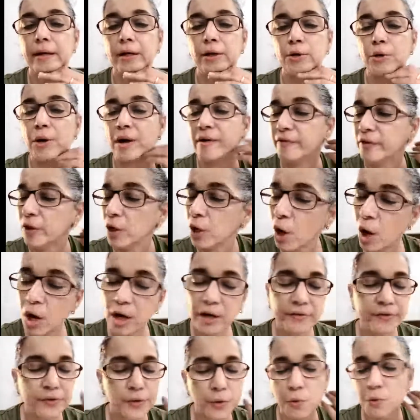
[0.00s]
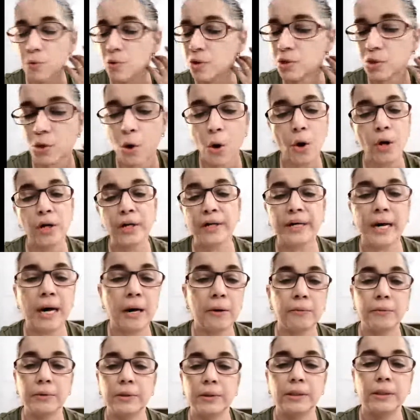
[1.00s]
You have a lot of schools all
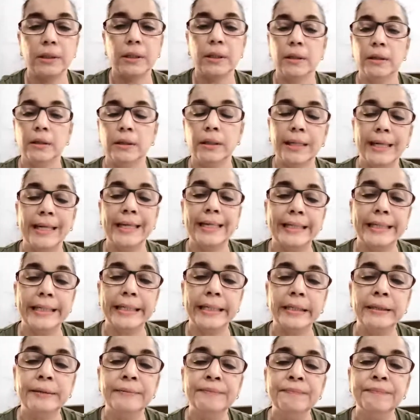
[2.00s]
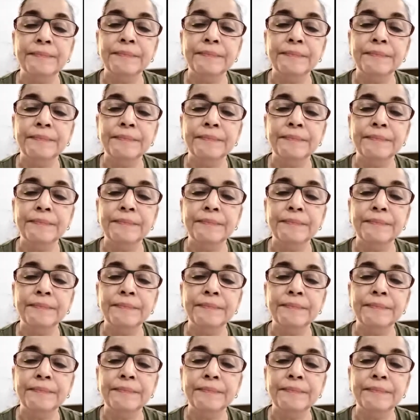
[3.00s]
around India